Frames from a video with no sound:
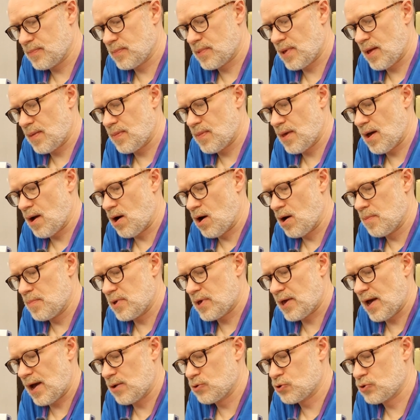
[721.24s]
then their army
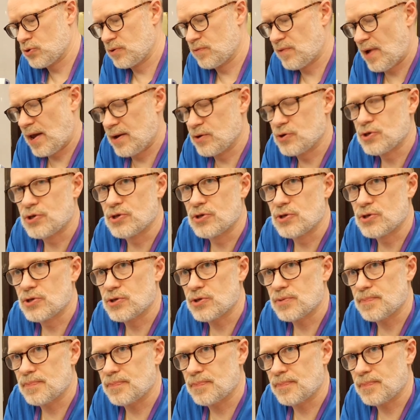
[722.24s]
counter
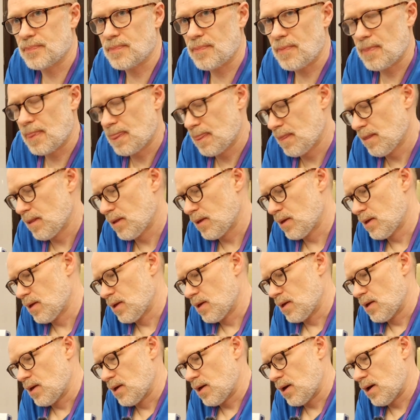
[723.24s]
advances.
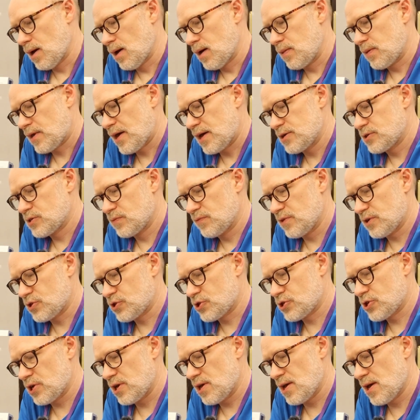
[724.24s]
In the case of this
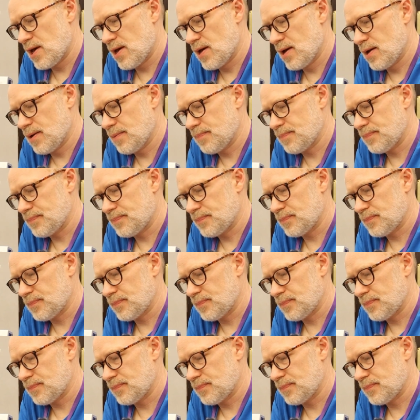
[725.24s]
sea here,